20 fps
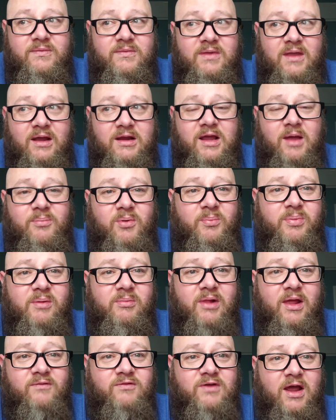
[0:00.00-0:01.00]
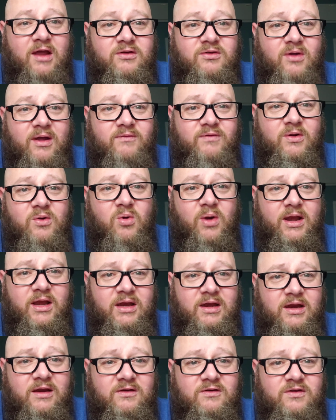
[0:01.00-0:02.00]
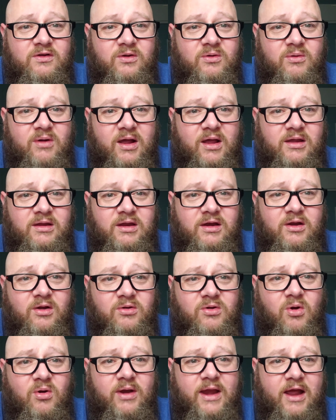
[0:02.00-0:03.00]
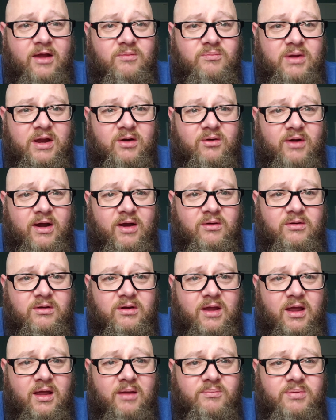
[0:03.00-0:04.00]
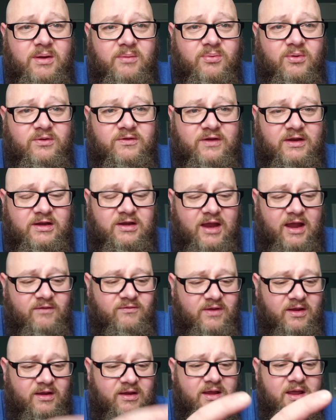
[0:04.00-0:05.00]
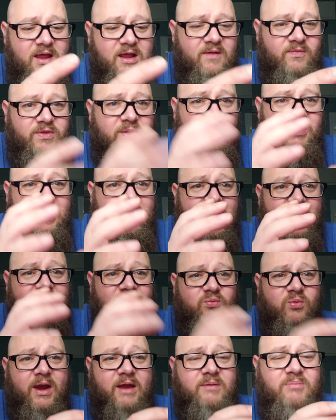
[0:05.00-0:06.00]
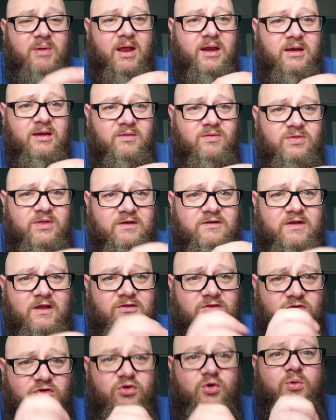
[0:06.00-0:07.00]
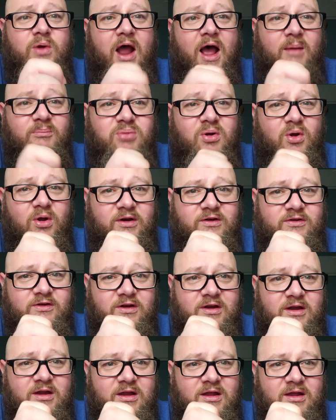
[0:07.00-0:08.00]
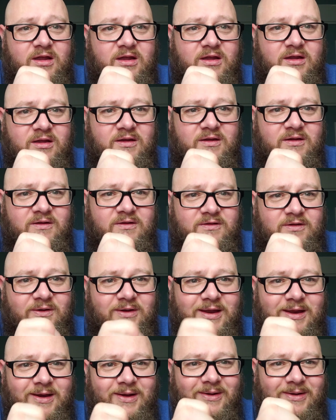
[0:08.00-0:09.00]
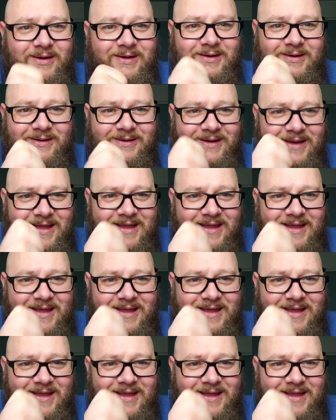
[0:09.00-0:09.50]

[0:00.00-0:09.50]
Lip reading: a couple people I've talked to, I've equated it to, you know, going out and being around people. It's like you have the big ass red button that says "Do not push." So you know, I